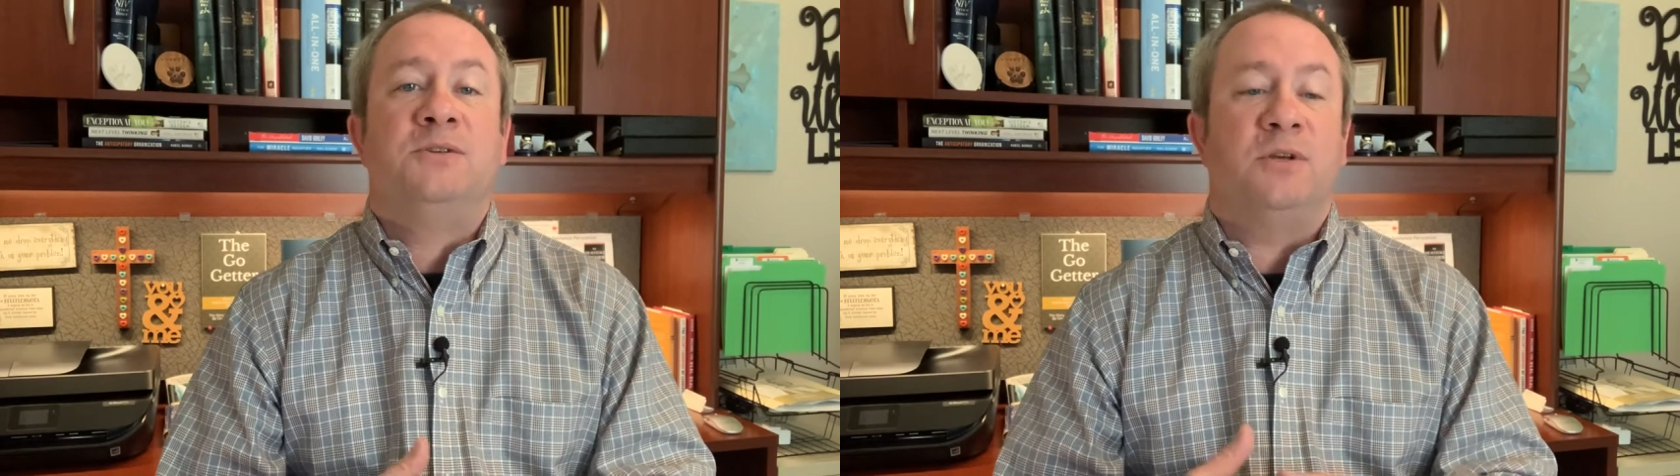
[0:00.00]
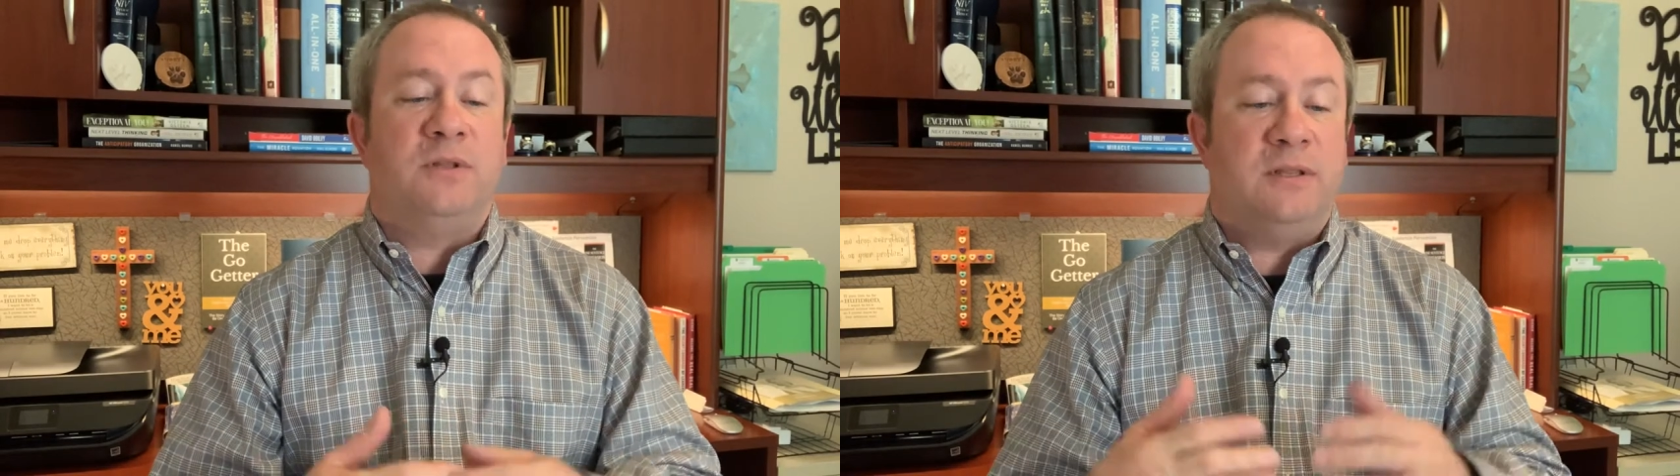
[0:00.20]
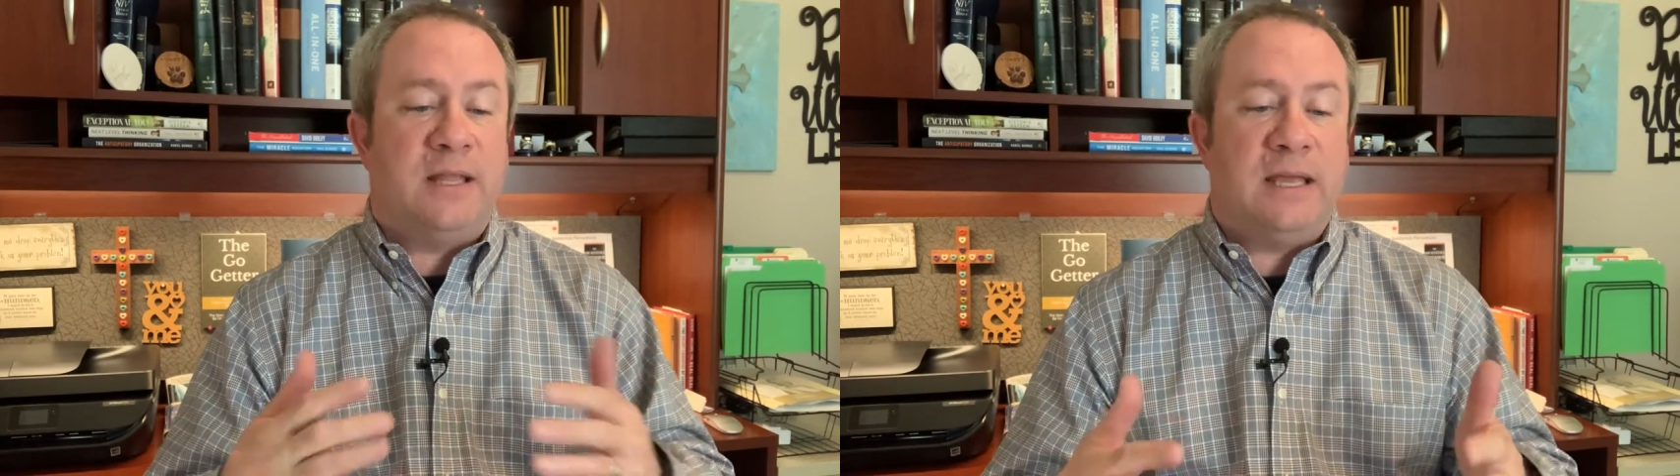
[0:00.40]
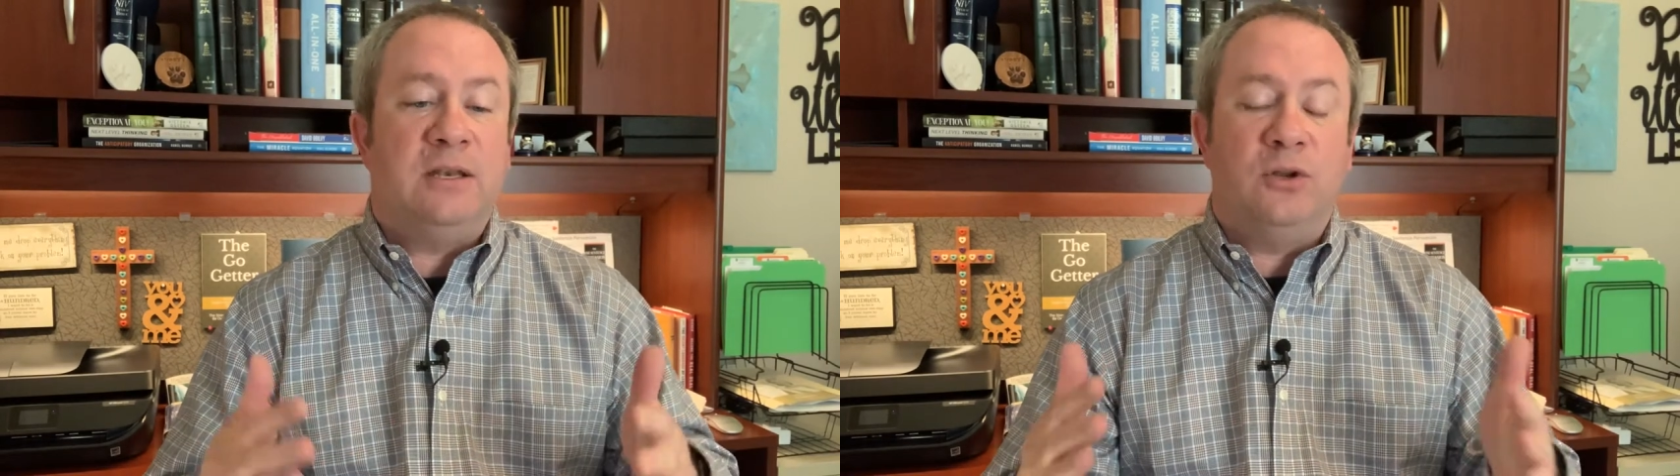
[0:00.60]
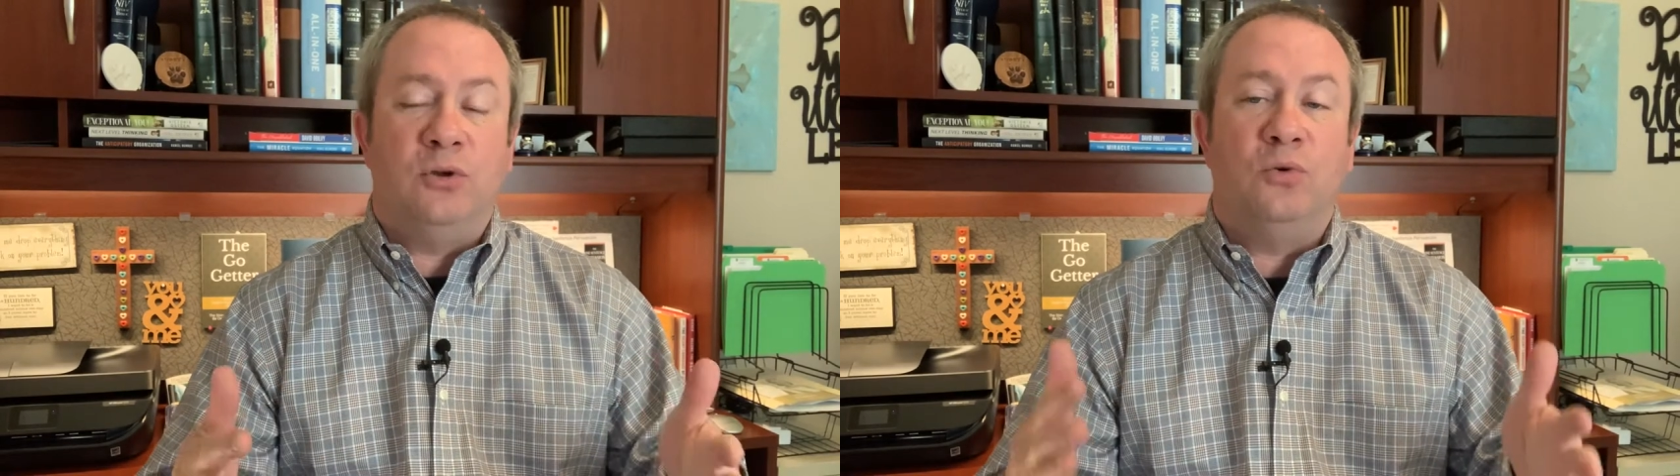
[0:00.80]
so that they
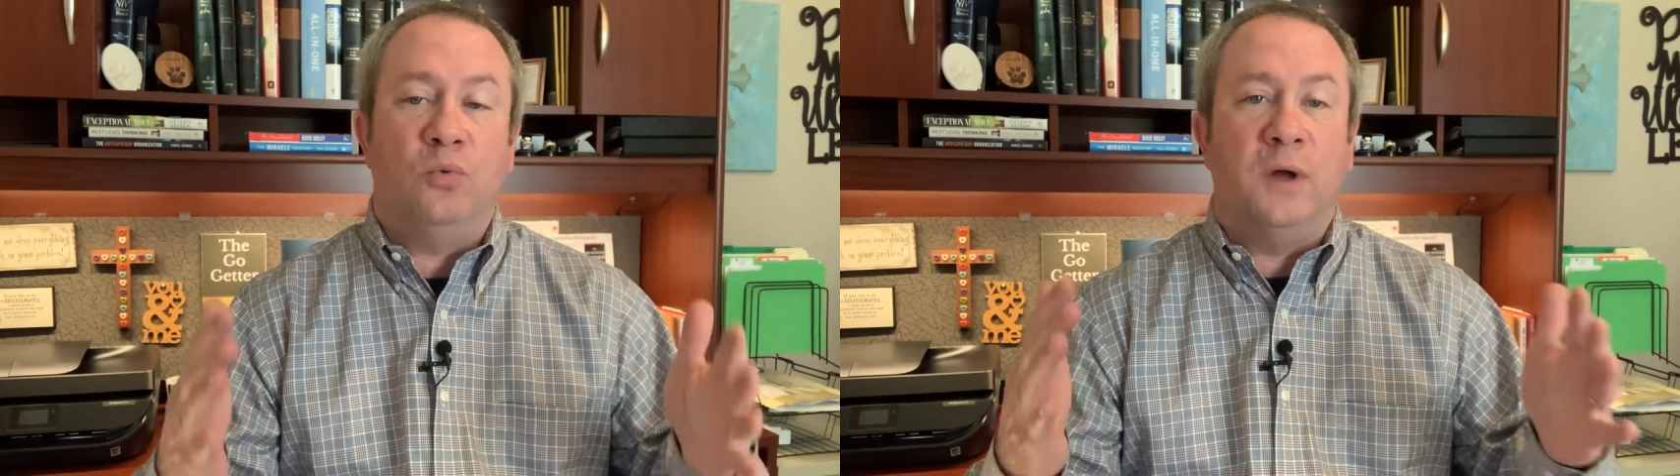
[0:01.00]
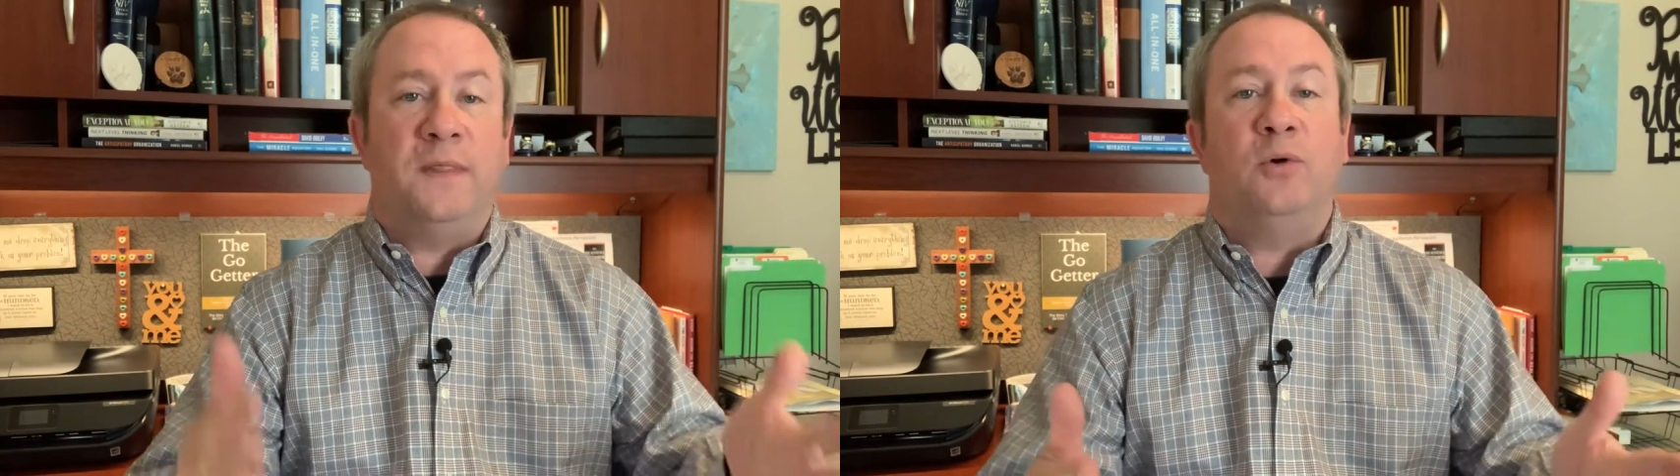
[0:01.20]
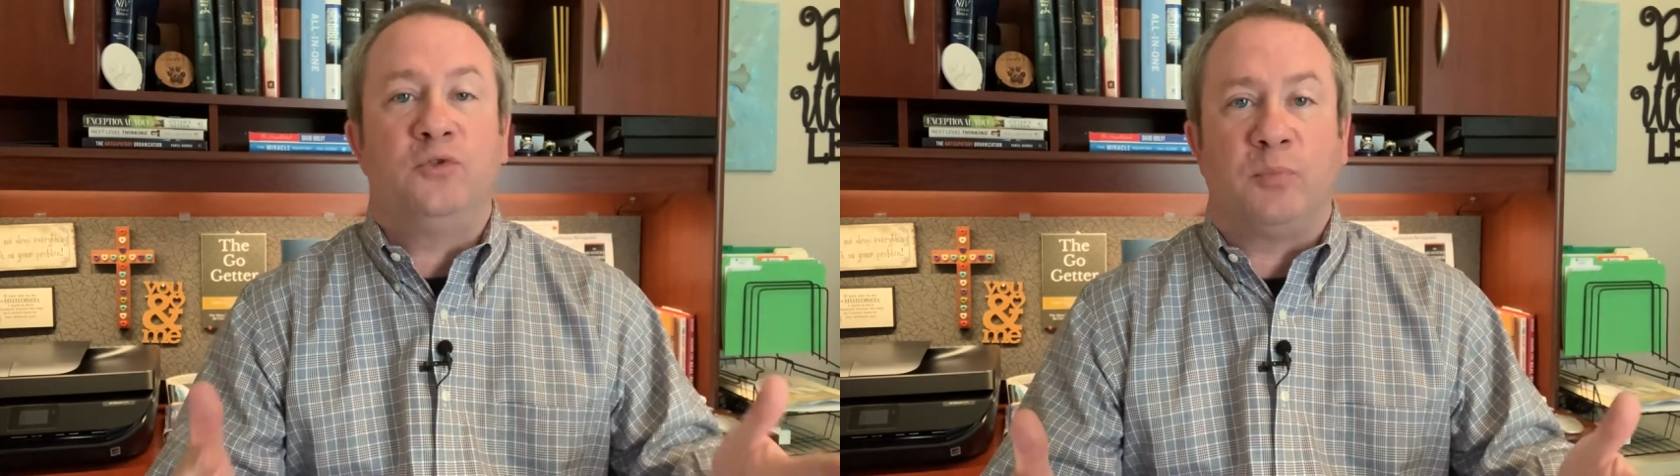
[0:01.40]
knew what those